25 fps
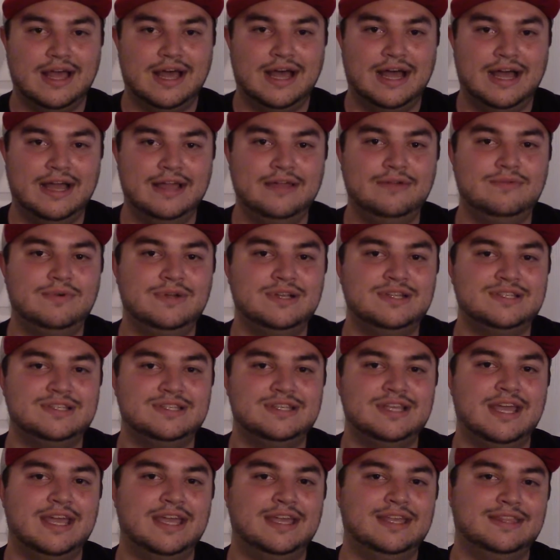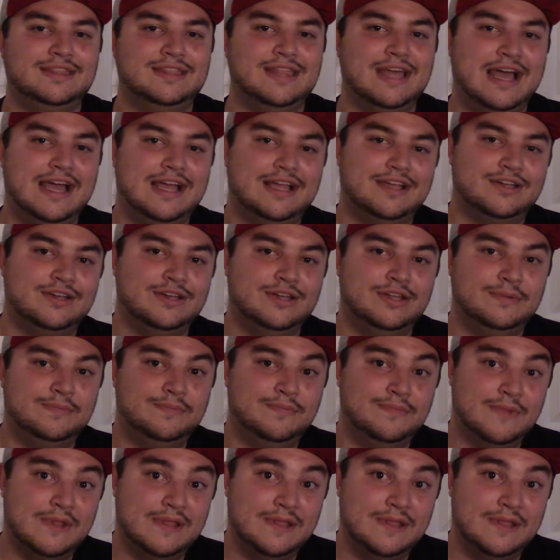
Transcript: I would say that could